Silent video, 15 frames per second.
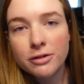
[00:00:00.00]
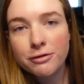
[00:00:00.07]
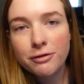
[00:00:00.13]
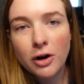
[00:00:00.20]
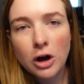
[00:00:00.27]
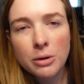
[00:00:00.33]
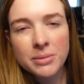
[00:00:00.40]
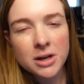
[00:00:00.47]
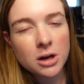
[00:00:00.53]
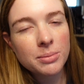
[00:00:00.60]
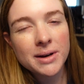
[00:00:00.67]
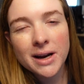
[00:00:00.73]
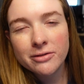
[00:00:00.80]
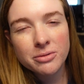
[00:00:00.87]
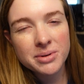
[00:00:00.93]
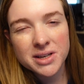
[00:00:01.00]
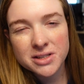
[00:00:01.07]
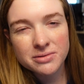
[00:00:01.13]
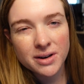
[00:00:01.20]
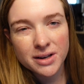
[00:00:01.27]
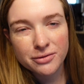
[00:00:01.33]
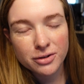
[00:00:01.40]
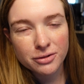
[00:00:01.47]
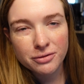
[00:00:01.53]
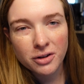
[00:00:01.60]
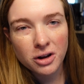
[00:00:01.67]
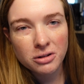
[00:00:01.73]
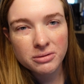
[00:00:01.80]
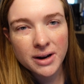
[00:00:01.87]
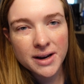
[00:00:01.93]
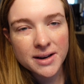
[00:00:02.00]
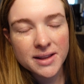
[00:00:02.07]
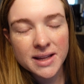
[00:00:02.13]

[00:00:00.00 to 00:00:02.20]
fall meal, but everybody's ready for fall, right?